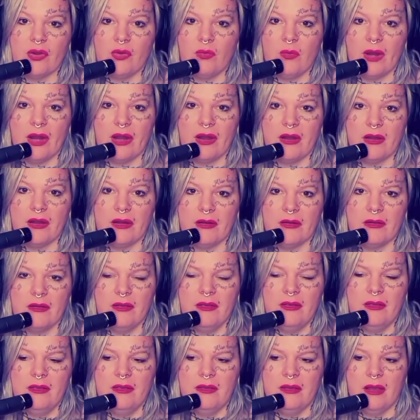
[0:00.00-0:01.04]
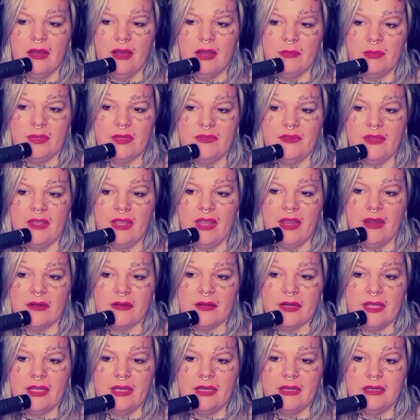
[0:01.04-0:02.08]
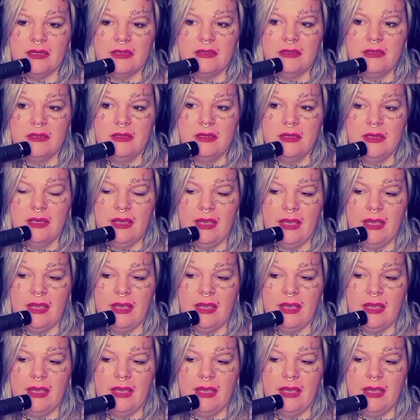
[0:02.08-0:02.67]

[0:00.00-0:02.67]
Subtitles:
everywhere in the area,